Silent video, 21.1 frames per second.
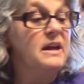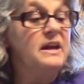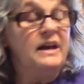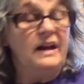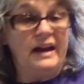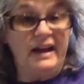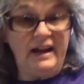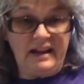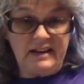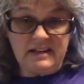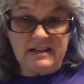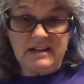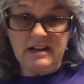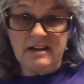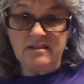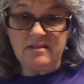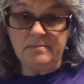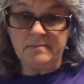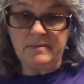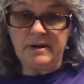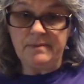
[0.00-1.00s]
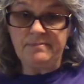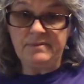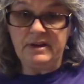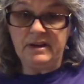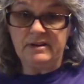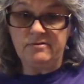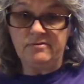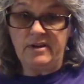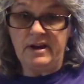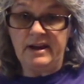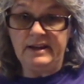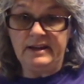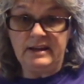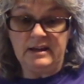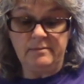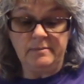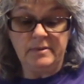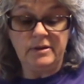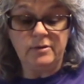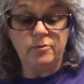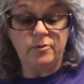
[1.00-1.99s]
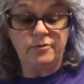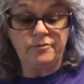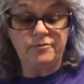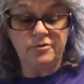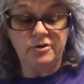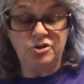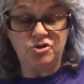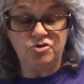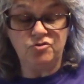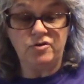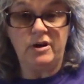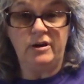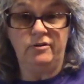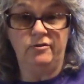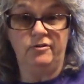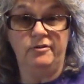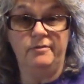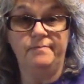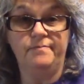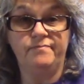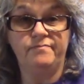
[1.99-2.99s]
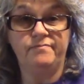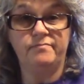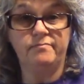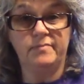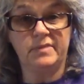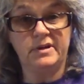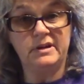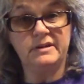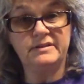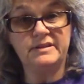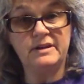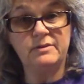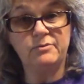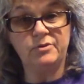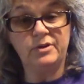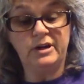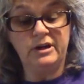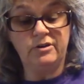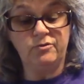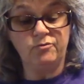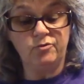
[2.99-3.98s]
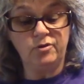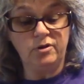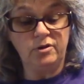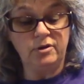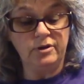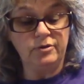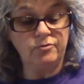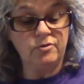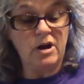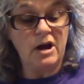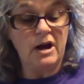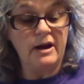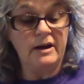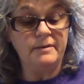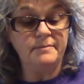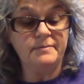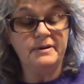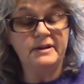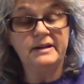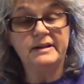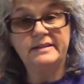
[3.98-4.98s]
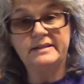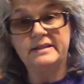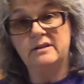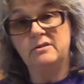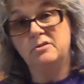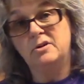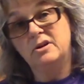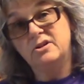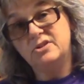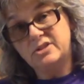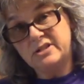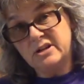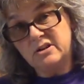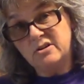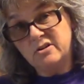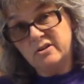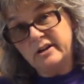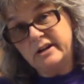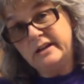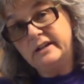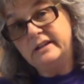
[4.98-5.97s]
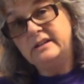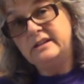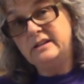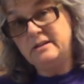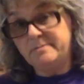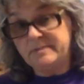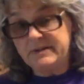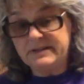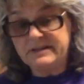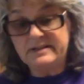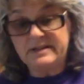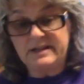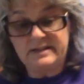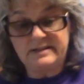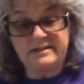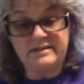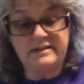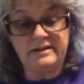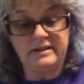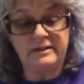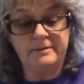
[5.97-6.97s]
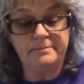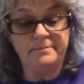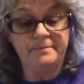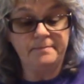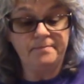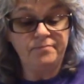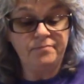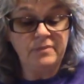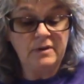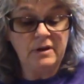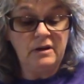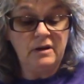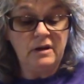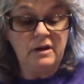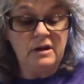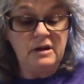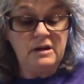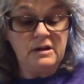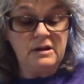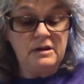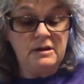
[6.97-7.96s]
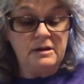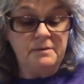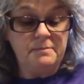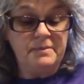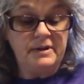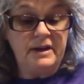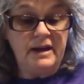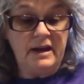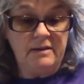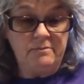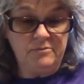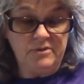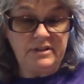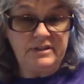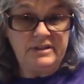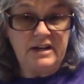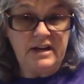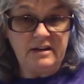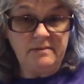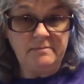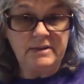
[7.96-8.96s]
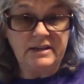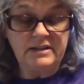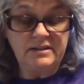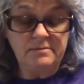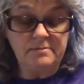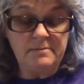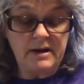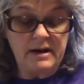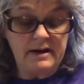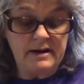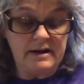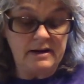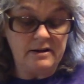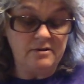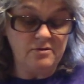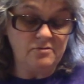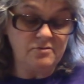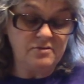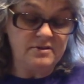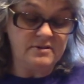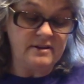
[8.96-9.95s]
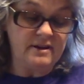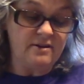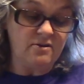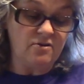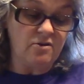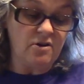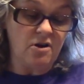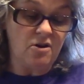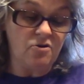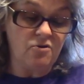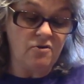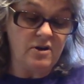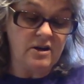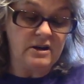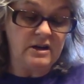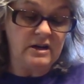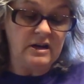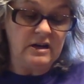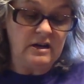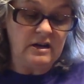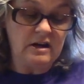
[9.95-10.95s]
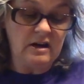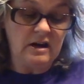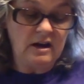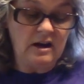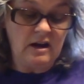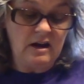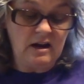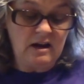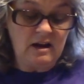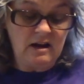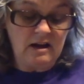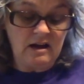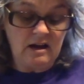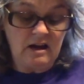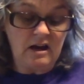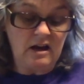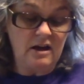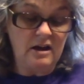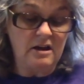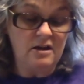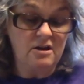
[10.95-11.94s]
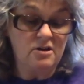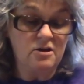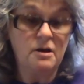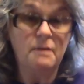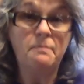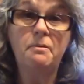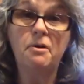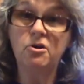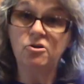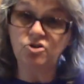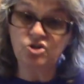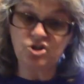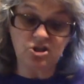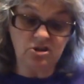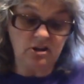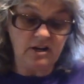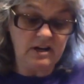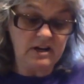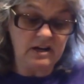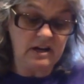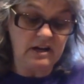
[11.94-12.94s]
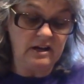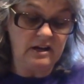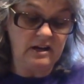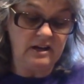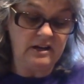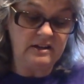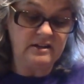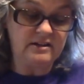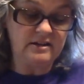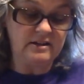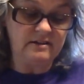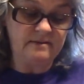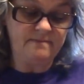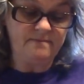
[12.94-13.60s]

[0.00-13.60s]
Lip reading: I had to cut them up the other day and get them in the refrigerator, because they were getting really ripe. So, sorry you missed that step. But I'm going to take my tomatoes that are already partially cut,